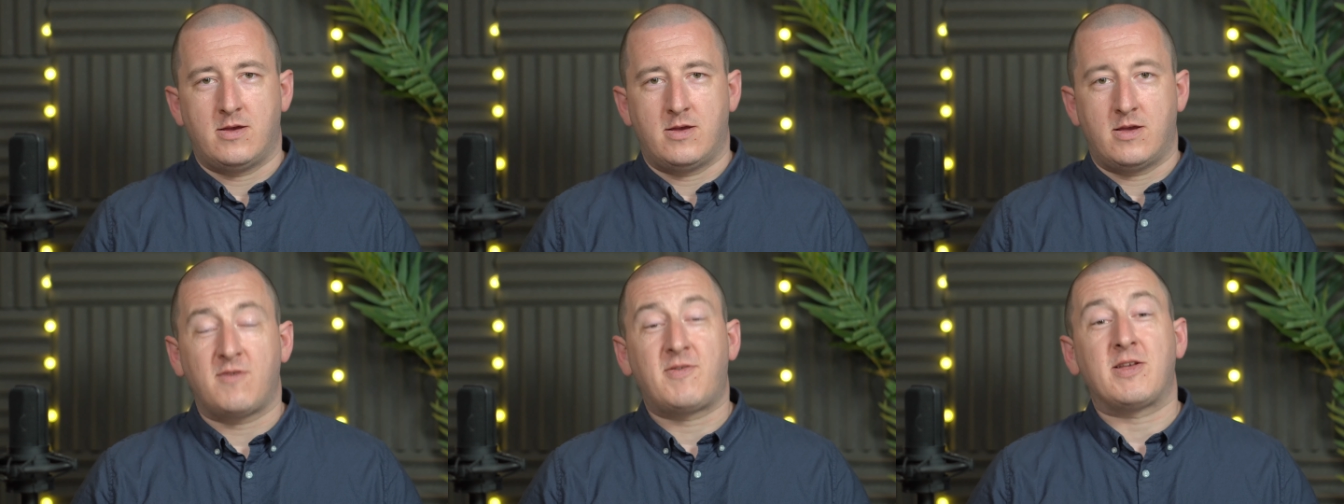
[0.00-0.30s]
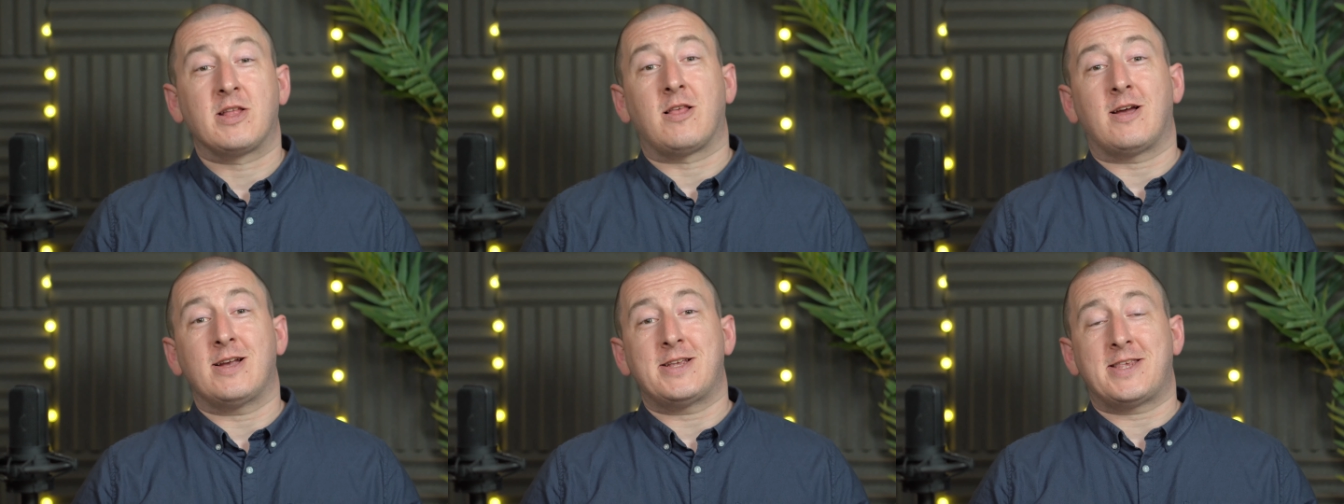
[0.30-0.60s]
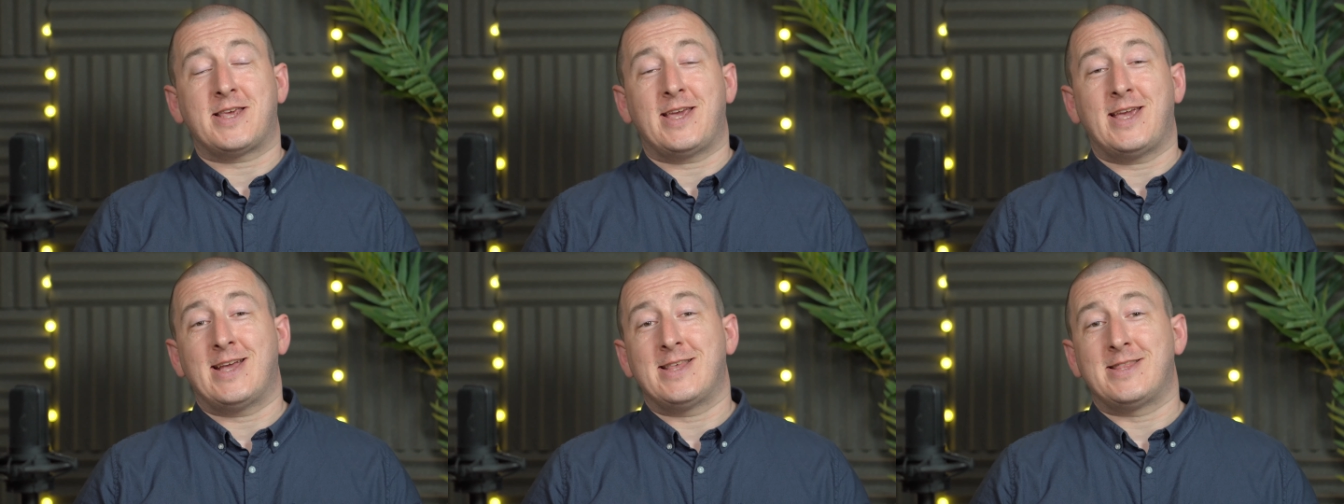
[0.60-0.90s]
If you'd like
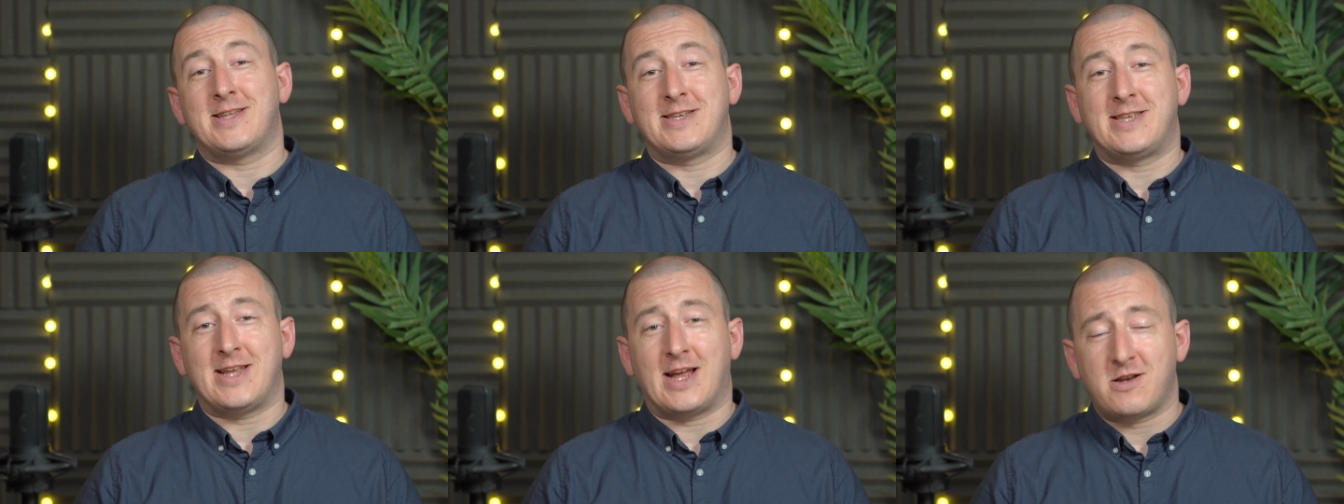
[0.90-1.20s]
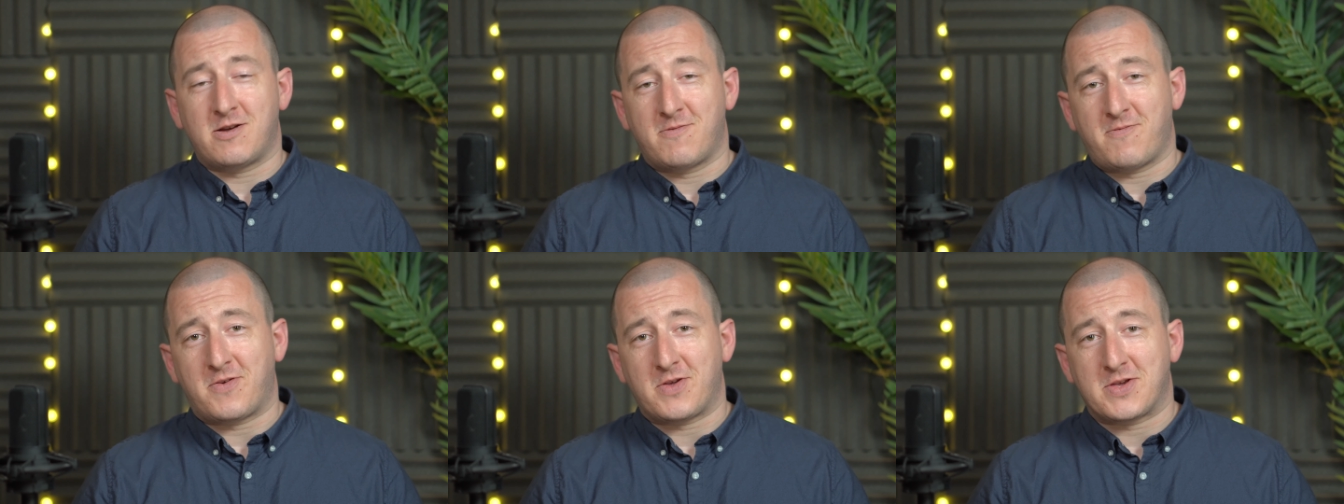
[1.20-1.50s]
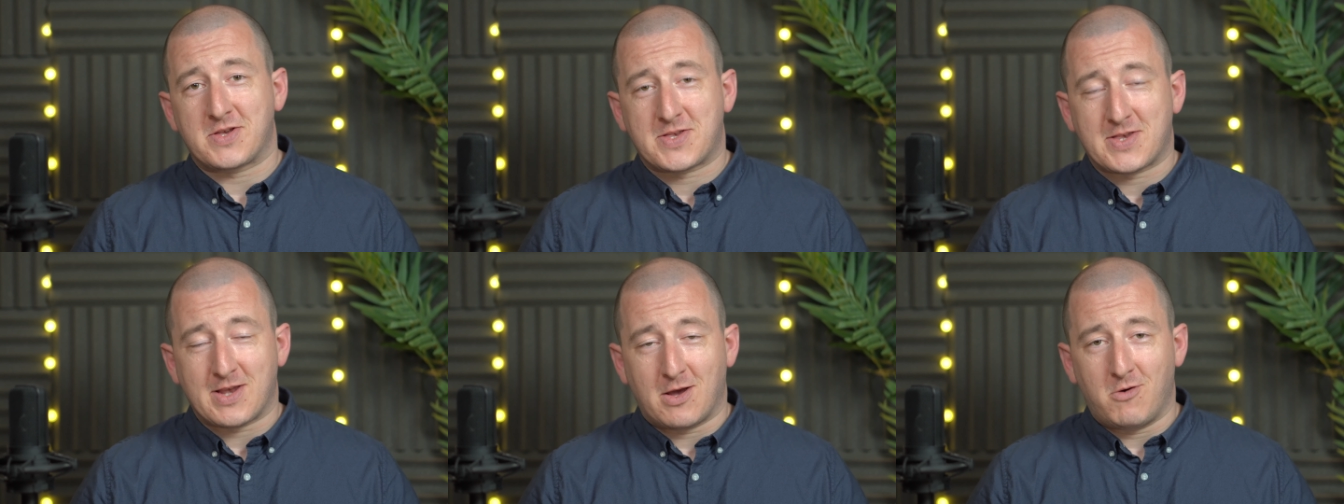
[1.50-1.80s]
to hear the Denon for
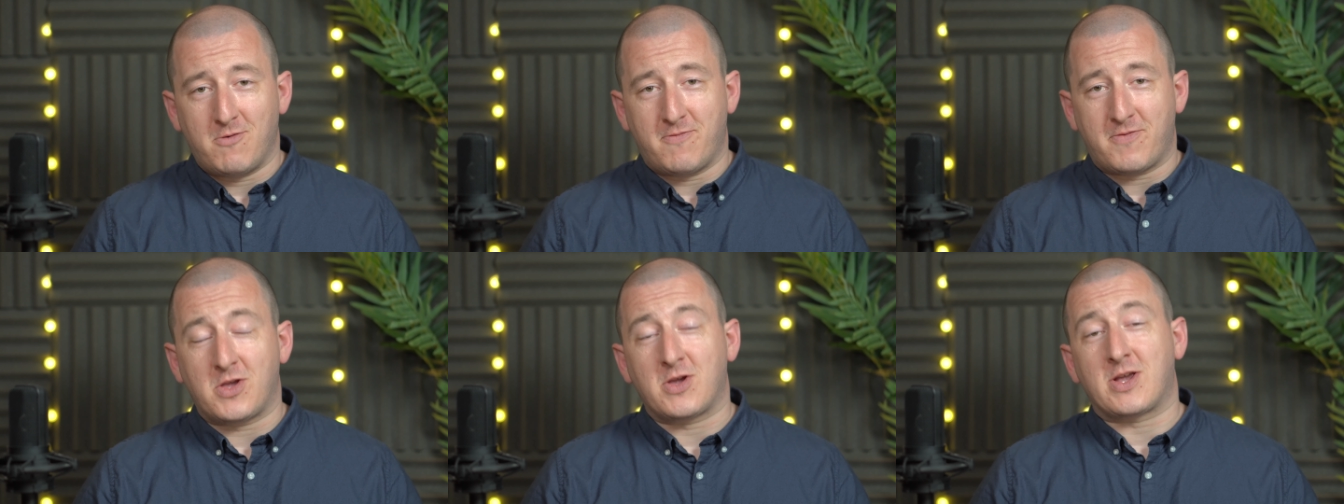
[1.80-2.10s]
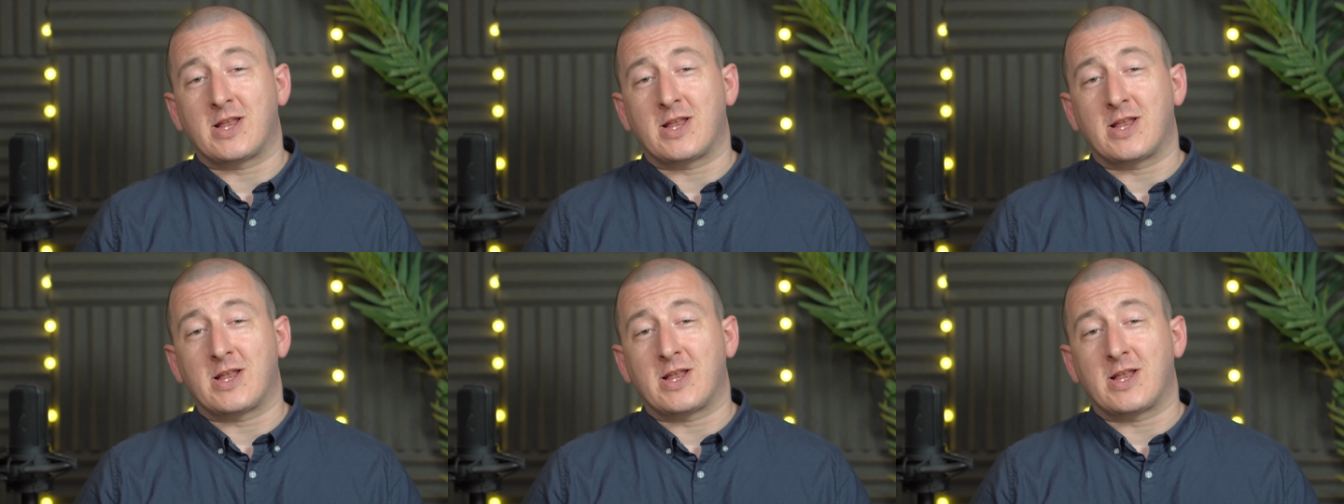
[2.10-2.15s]
yourself,